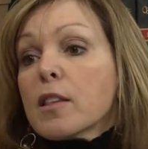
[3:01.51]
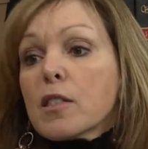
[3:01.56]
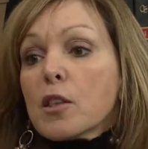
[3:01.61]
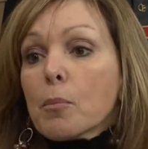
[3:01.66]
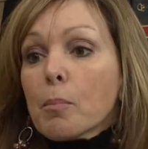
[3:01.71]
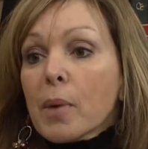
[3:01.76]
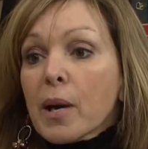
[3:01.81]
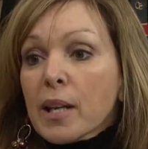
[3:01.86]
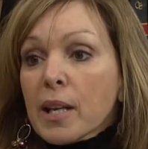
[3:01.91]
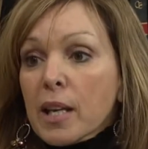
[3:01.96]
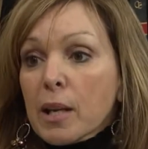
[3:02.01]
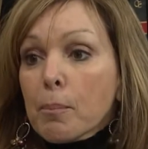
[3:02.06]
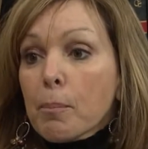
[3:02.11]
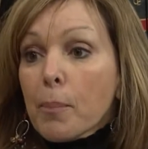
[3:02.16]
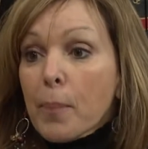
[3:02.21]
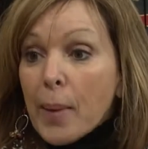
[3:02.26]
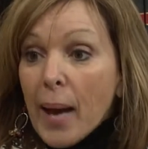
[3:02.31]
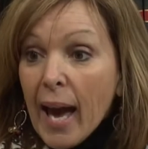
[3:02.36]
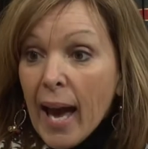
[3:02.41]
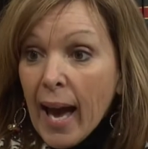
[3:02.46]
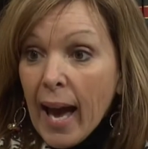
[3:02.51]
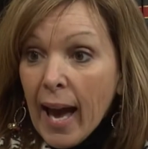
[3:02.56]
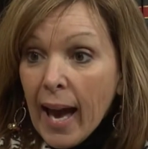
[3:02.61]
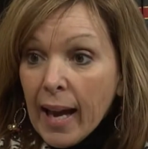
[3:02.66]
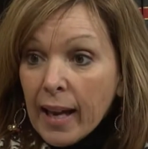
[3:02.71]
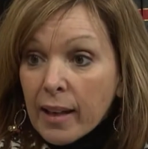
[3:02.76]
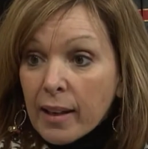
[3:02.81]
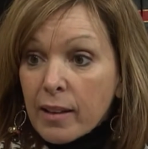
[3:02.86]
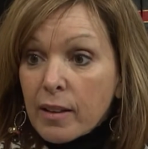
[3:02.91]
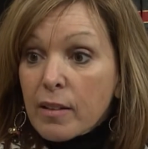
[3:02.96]
the money
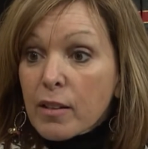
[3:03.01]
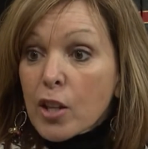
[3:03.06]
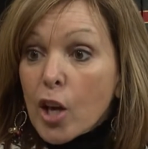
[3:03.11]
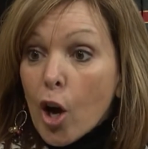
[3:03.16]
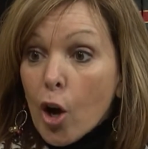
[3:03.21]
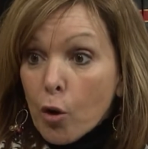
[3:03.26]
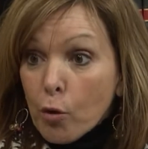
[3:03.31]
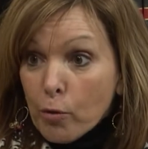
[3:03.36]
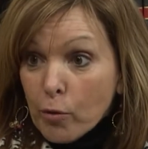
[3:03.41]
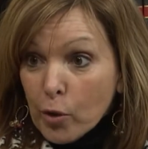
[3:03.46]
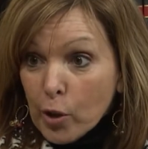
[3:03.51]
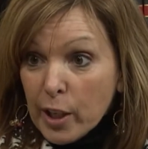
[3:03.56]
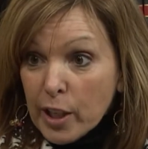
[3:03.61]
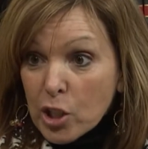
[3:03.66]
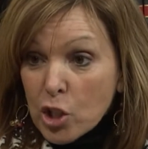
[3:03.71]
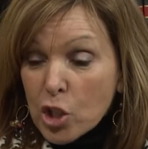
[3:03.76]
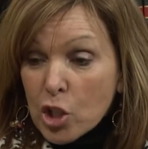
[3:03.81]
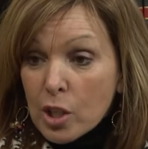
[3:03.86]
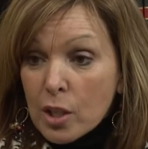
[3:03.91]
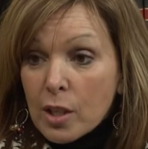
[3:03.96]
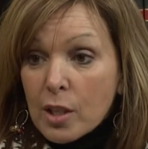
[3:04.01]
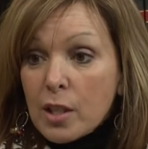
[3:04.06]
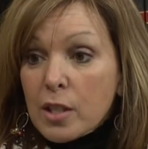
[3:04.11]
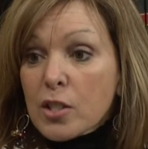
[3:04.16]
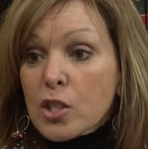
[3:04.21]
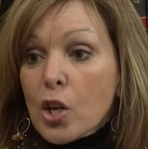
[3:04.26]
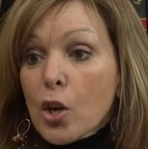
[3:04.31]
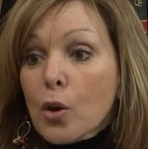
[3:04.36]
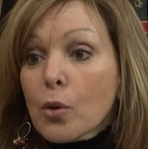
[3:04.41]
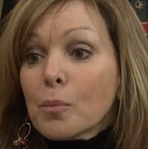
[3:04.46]
back, the overage the
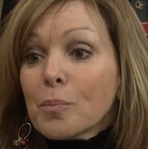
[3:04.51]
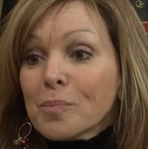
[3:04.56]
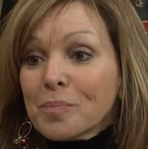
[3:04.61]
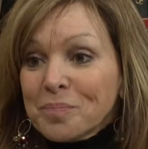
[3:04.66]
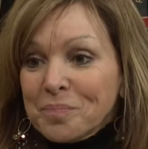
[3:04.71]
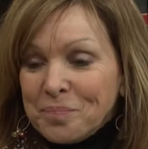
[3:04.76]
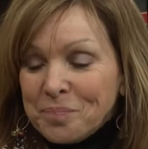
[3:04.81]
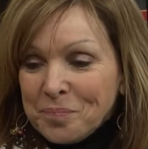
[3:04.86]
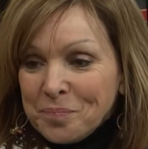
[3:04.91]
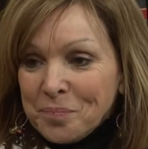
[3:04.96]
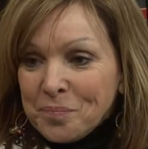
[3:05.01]
so, difference. Mm-hmm.